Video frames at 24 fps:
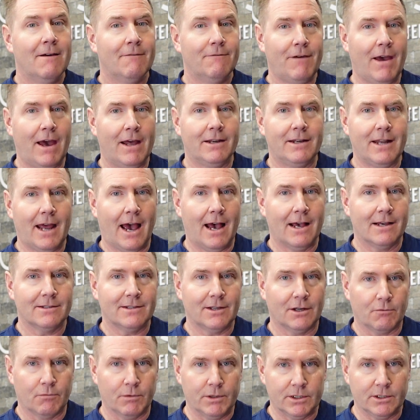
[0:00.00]

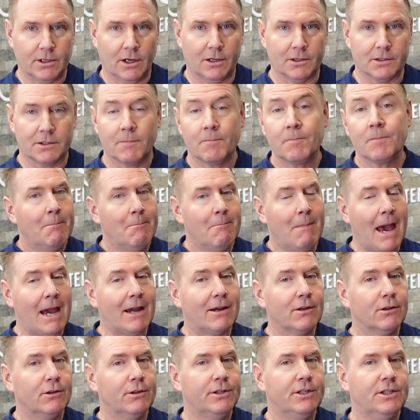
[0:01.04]
fantastic results.
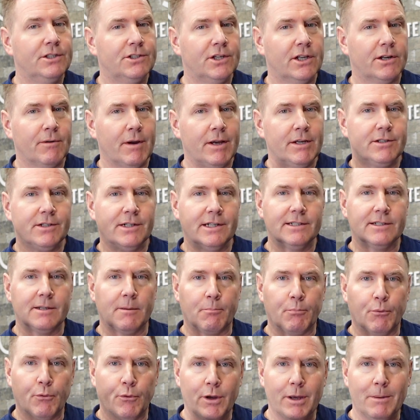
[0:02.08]
Macular degeneration is a
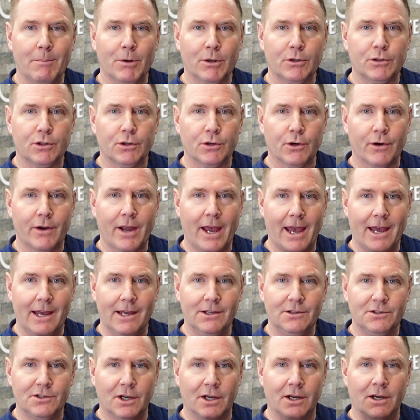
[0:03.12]
premature
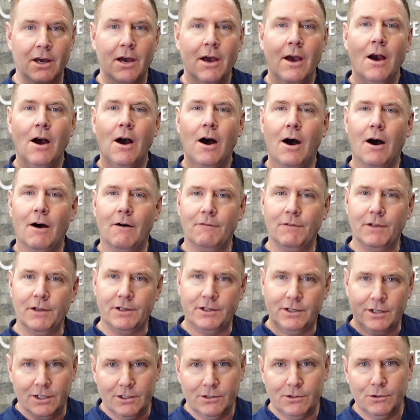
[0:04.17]
aging of the
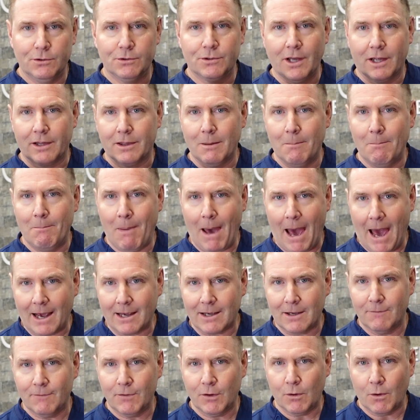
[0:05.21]
tissues at the
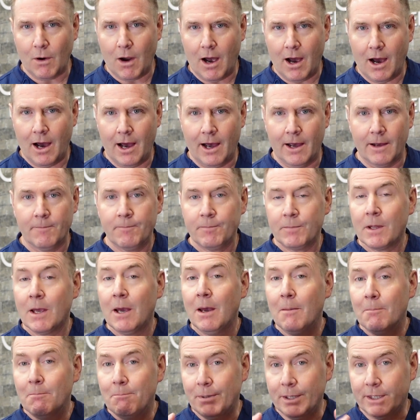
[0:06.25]
back of your eye,
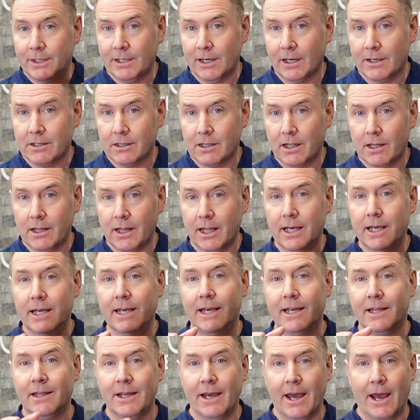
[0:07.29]
particularly
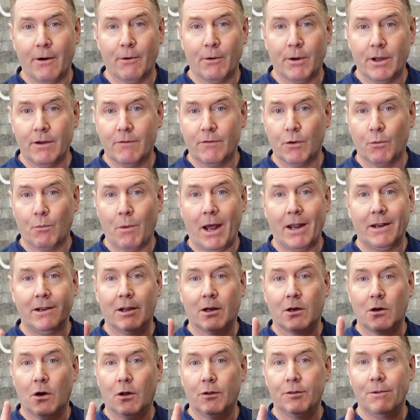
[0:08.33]
in the area of the retina
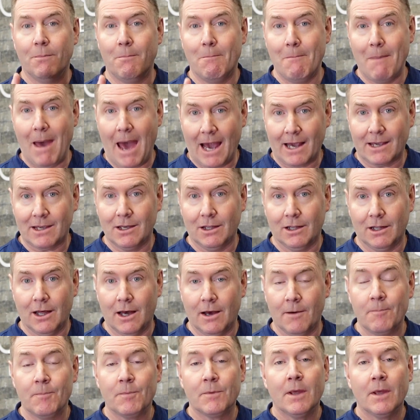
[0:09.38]
called the
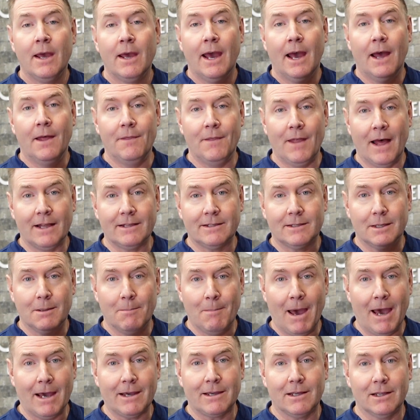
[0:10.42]
macula. And that the
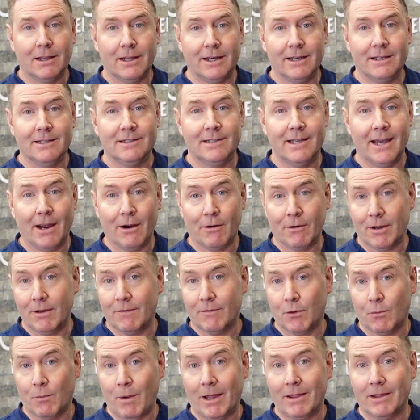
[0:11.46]
macula is the area of
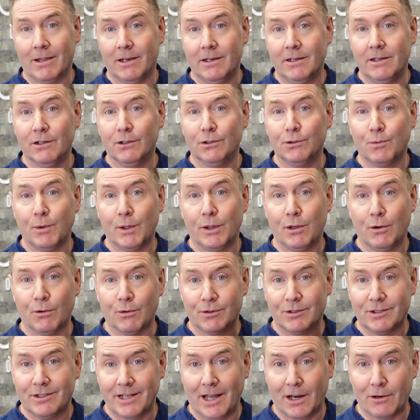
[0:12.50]
the retina that deals with your
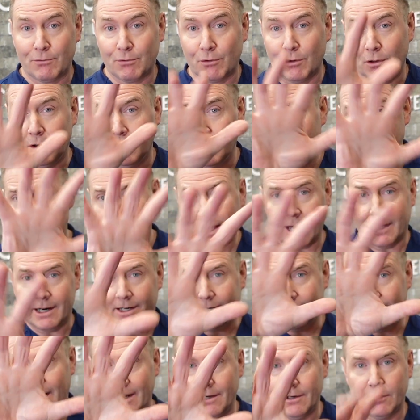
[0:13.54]
central kind of
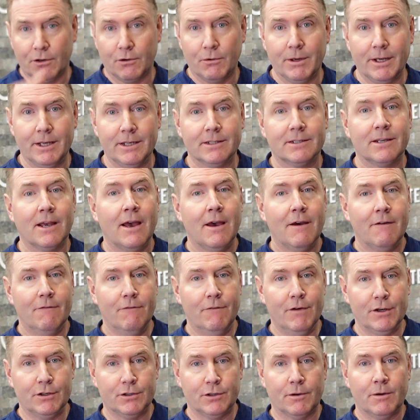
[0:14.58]
10 degrees
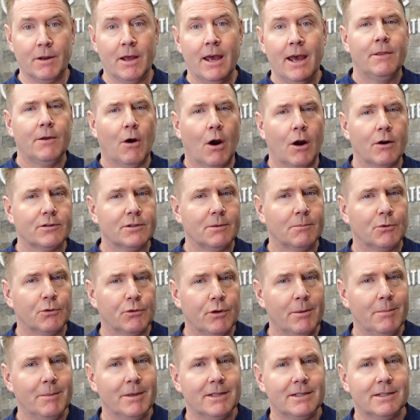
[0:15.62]
vision. There are some
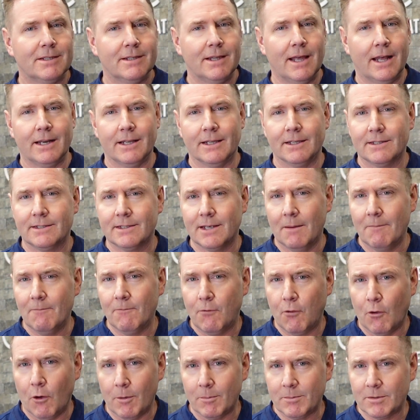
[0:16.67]
treatments that in some
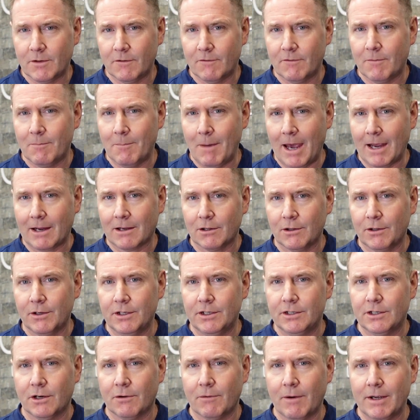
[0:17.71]
forms of macular
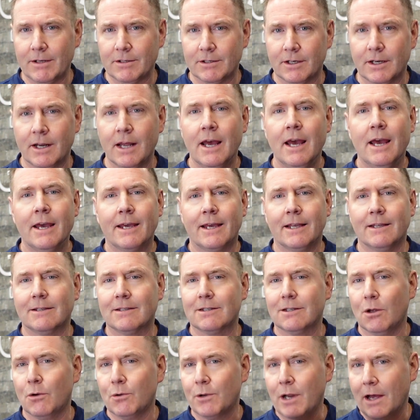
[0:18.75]
degeneration can
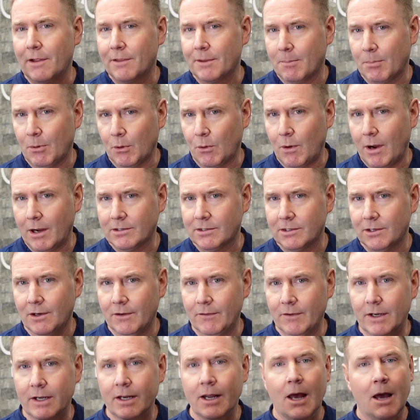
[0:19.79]
slow down the progression of
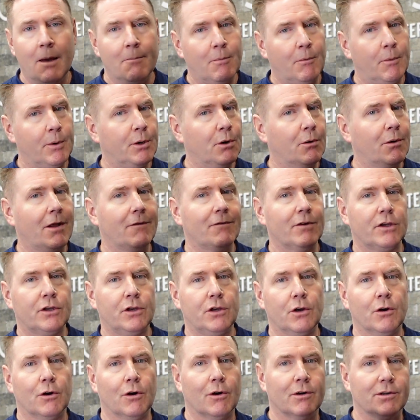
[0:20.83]
it, but we don't have a
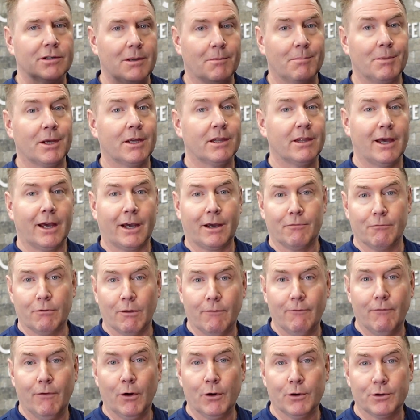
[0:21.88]
cure or something that can
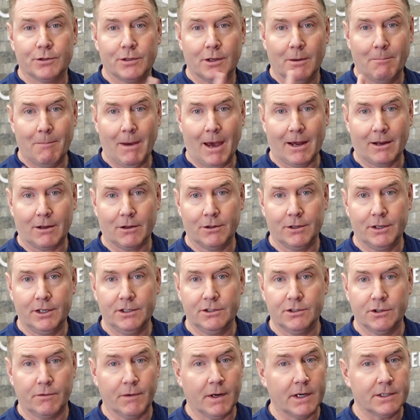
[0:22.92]
reverse macular
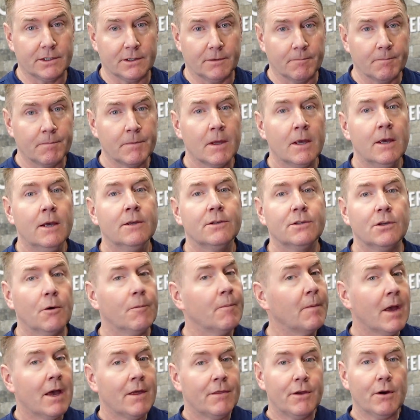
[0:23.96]
degeneration.
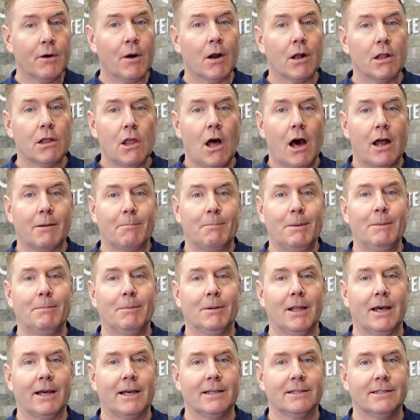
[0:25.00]
So there are a lot of people,
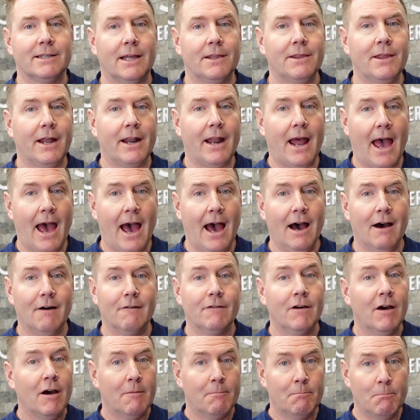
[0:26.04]
like I said, that
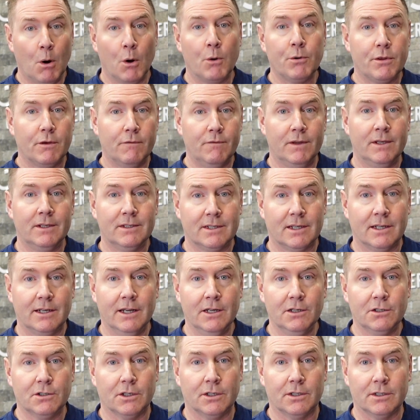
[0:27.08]
have both of these
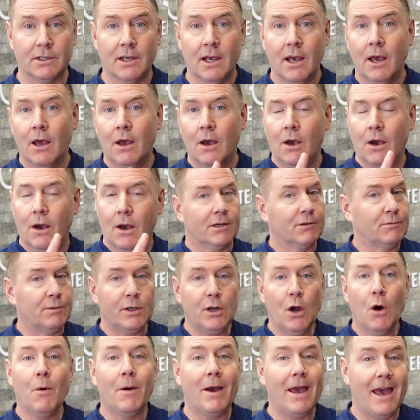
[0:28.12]
conditions. Because we
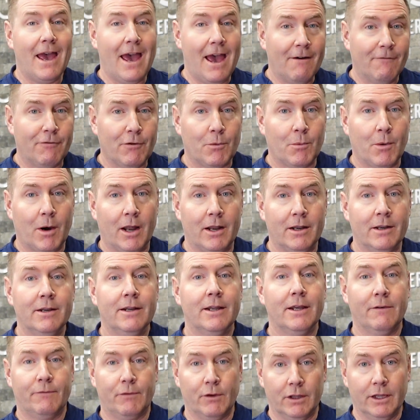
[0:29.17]
know everyone,
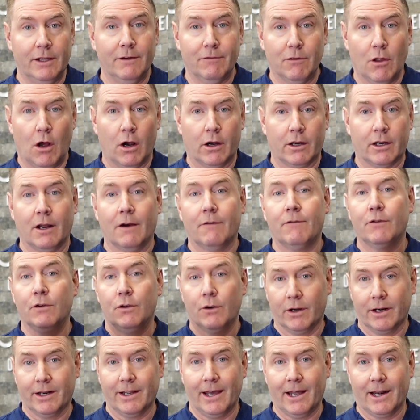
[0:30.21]
if you live long enough,
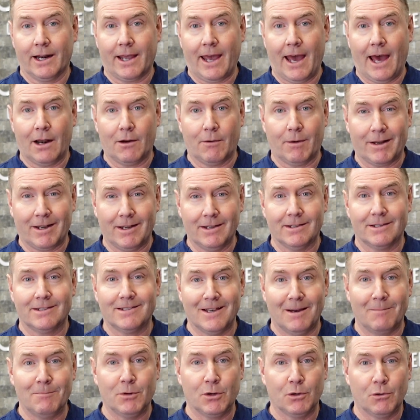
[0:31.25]
you're going to get a cataract in
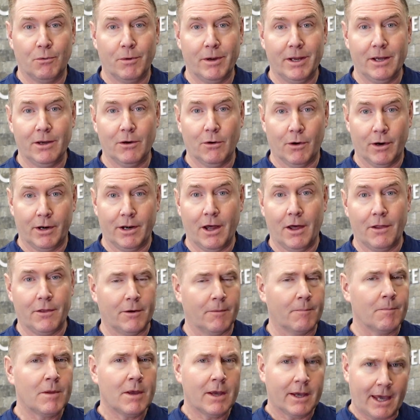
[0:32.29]
some degree or
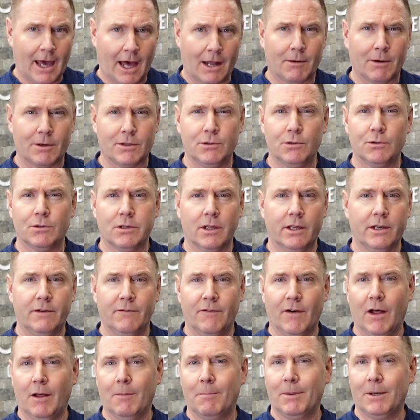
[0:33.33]
another. Cataracts usually
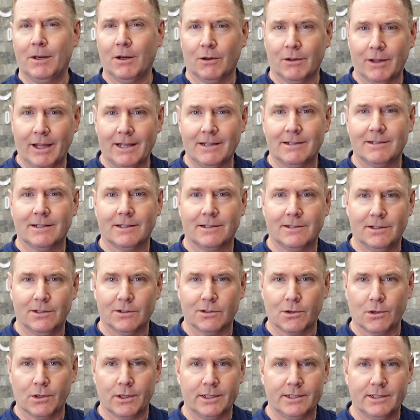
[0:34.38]
develop in their late
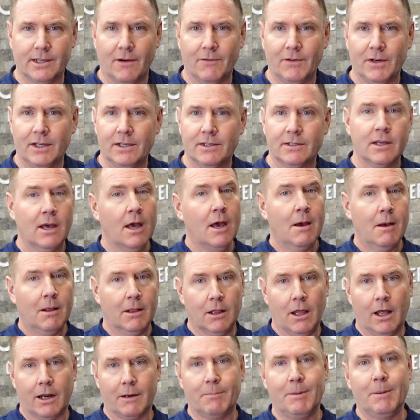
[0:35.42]
60s, early 70s. A
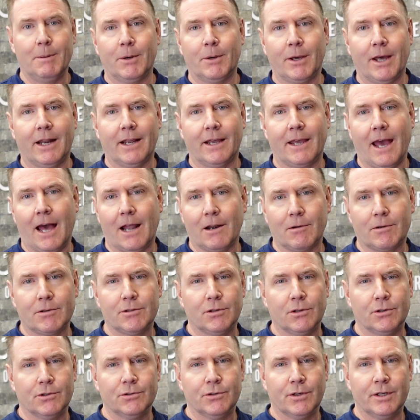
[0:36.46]
lot of getting cataract
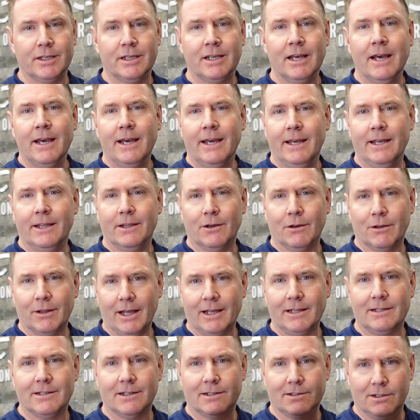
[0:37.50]
surgery in their
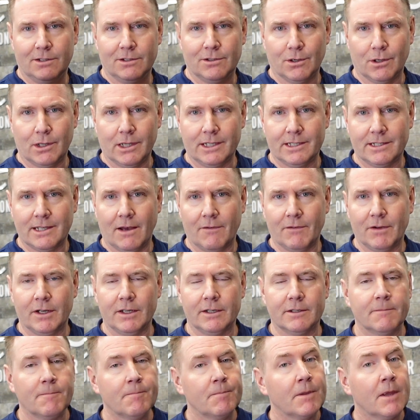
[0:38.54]
late 60s, early
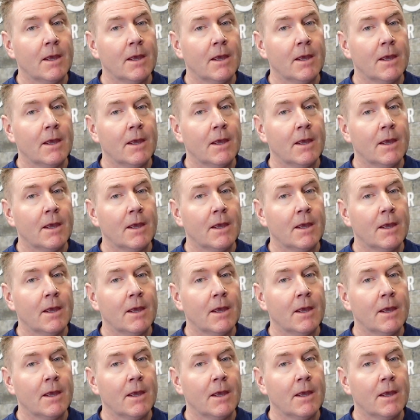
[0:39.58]
70s.